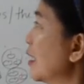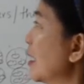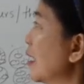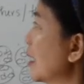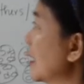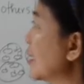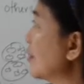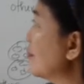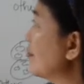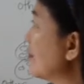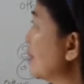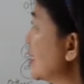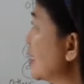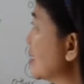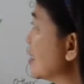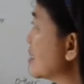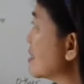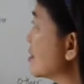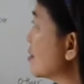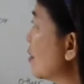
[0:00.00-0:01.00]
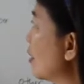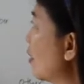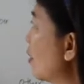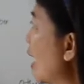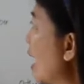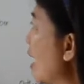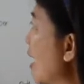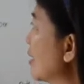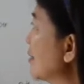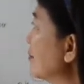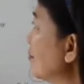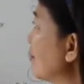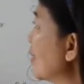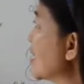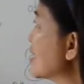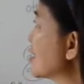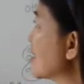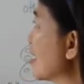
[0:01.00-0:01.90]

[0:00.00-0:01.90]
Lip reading: It means an plus